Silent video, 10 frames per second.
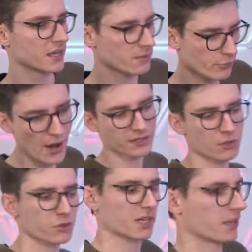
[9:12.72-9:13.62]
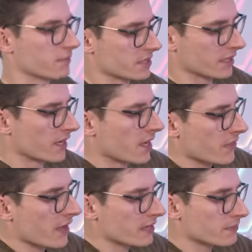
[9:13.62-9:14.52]
and in practical terms,
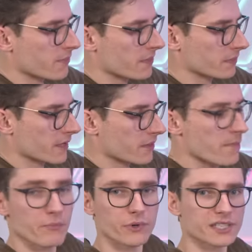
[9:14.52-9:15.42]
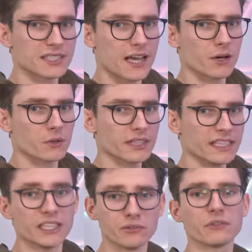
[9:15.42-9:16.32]
that has meant that the memory is now
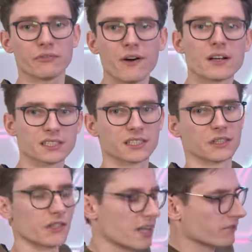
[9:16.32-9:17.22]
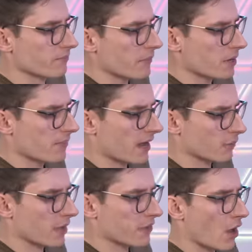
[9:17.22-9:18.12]
even faster. You have memory
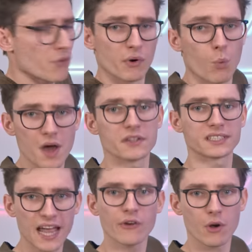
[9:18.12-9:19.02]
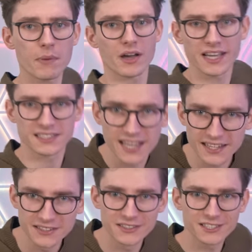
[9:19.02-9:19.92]
bandwidth over one terabyte a
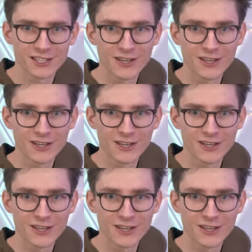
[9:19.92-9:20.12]
second.